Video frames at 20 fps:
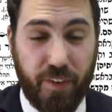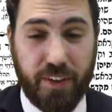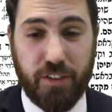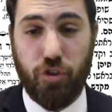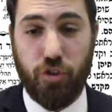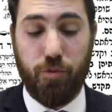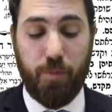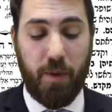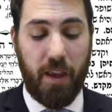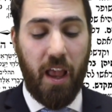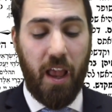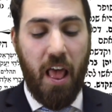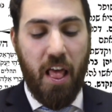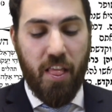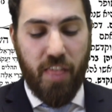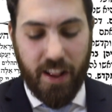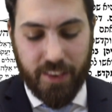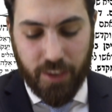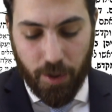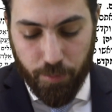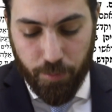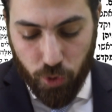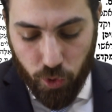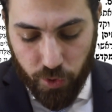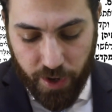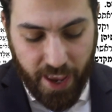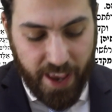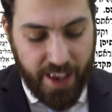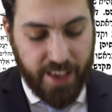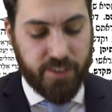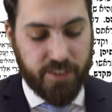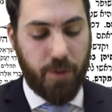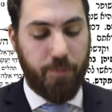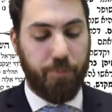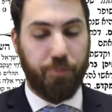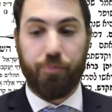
Excuse me, that the moon is